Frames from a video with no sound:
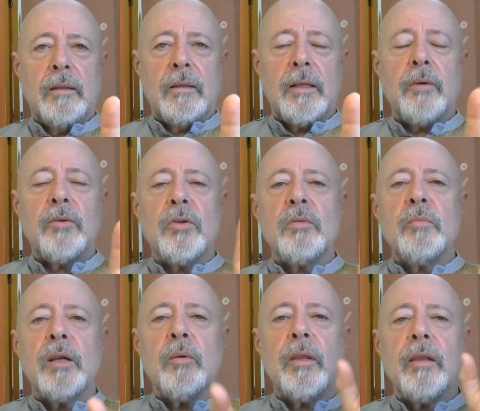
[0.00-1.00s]
Now, it doesn't
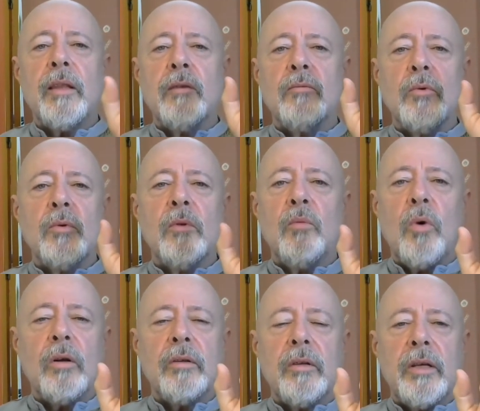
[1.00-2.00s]
matter whether that rule of
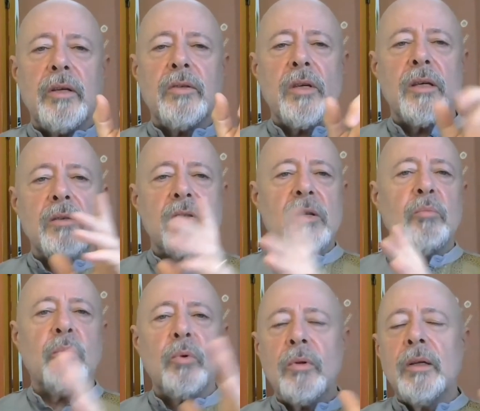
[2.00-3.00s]
1 is a
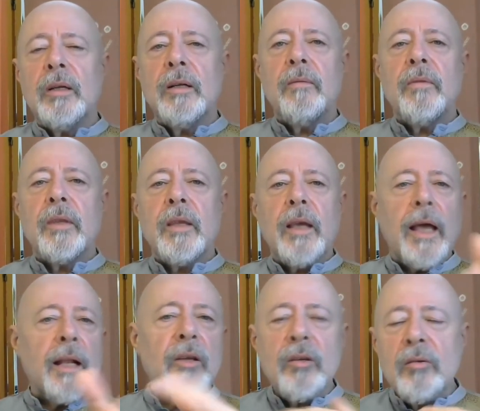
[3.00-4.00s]
simple,
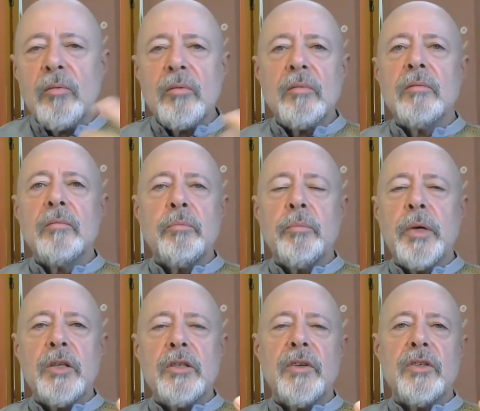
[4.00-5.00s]
elegant
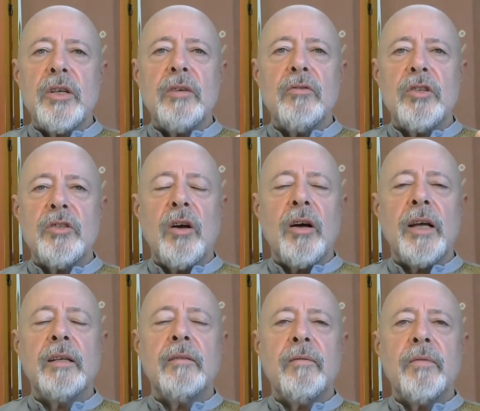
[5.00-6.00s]
piece of interior
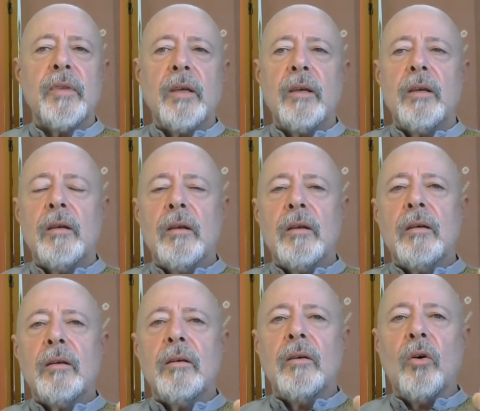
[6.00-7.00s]
design,
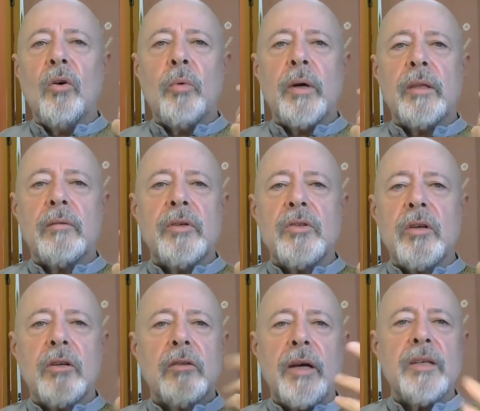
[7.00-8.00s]
or whether it's a
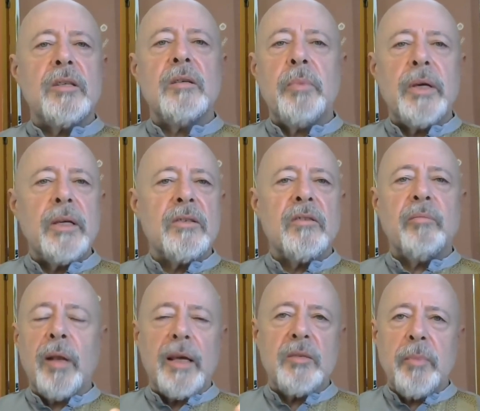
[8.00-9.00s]
crazy piece of
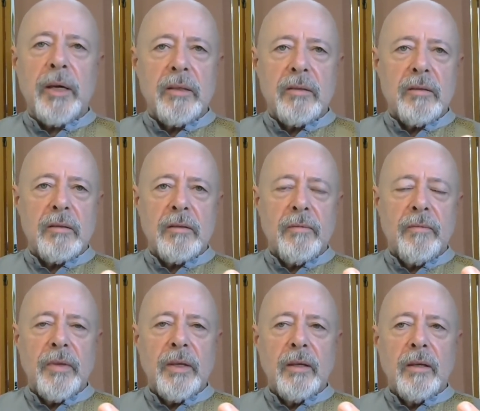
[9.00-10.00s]
play space.
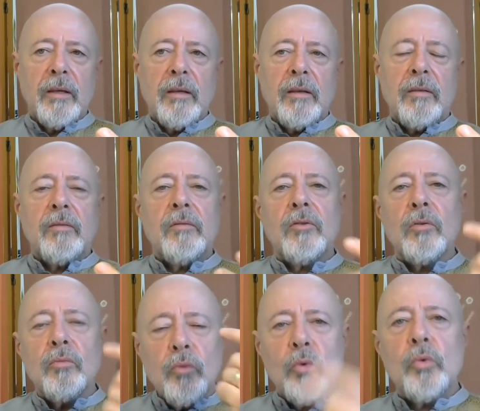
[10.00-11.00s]
The
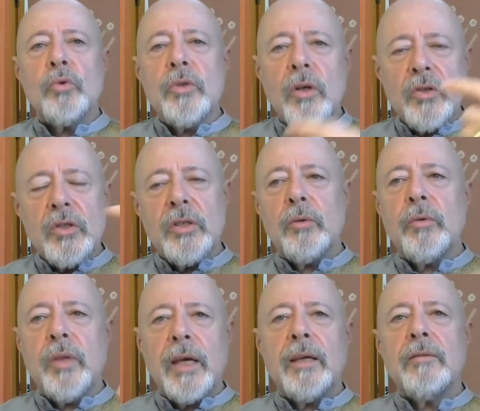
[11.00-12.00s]
rules are still
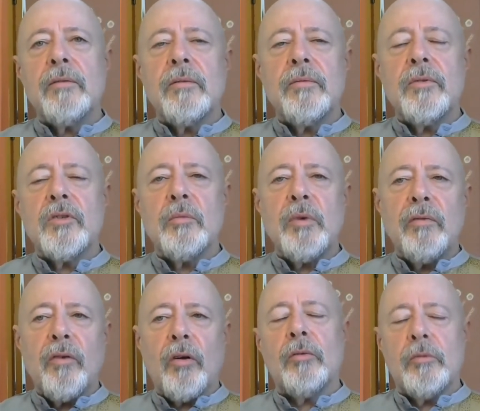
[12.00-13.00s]
there to be
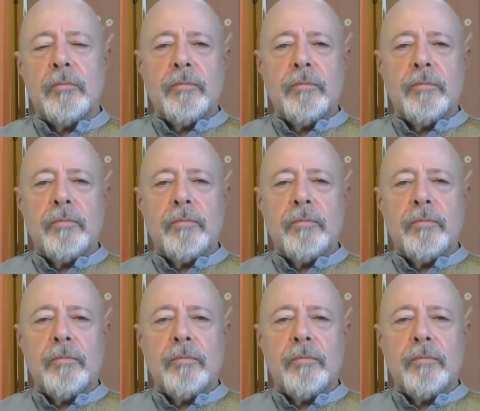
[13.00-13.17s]
followed.